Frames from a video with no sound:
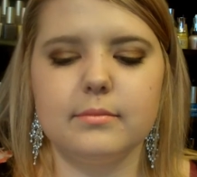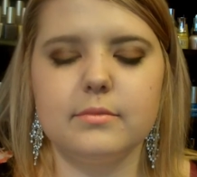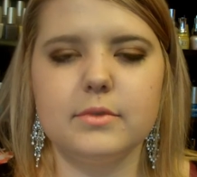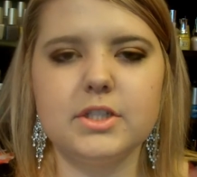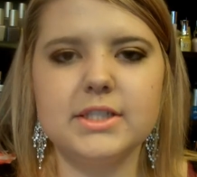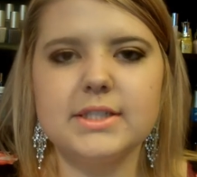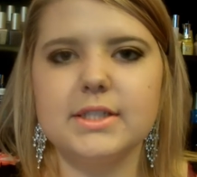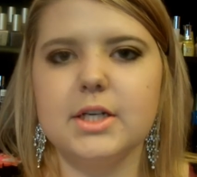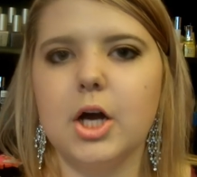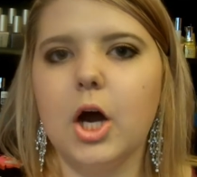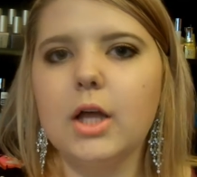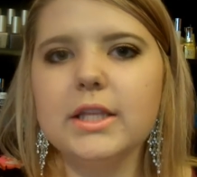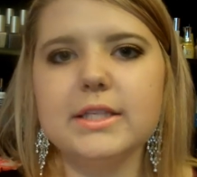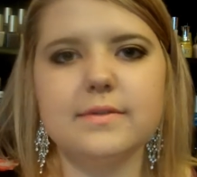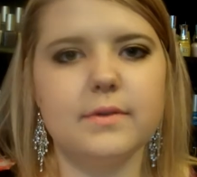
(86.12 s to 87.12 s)
just
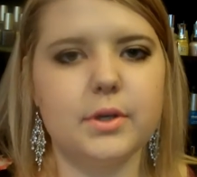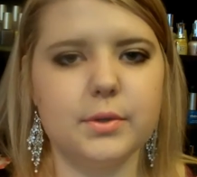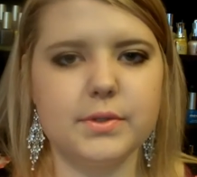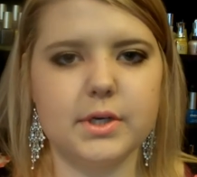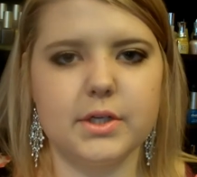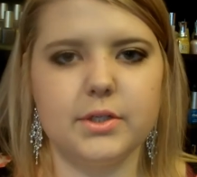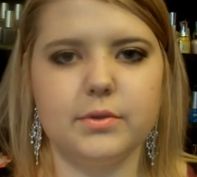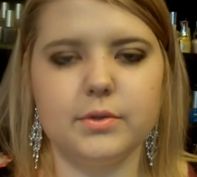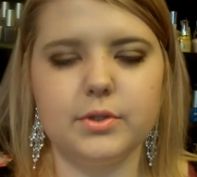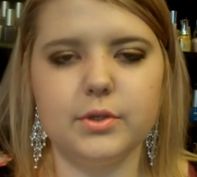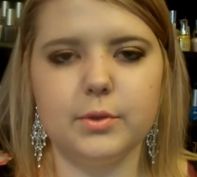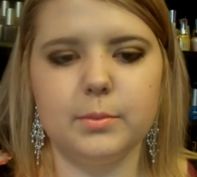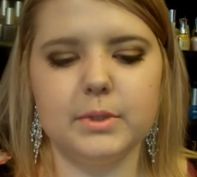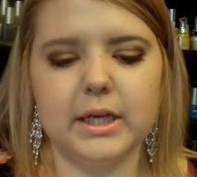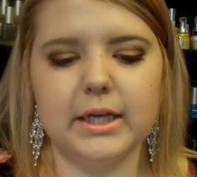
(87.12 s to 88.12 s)
all these videos on
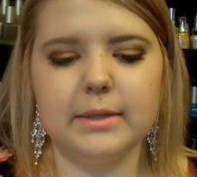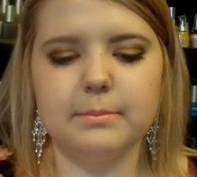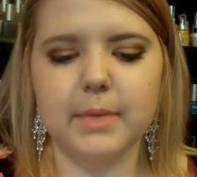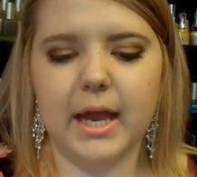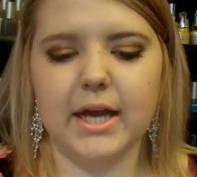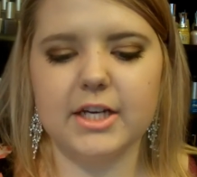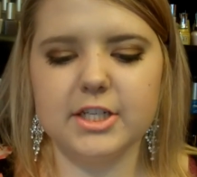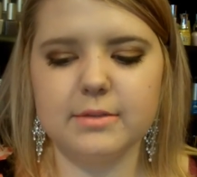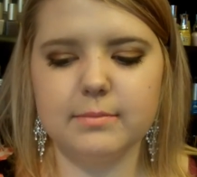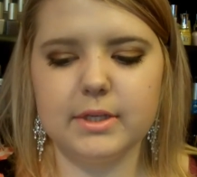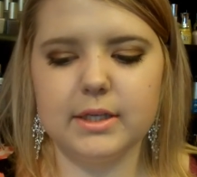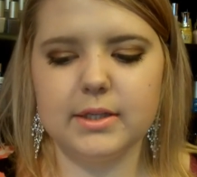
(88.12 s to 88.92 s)
YouTube that impacted me,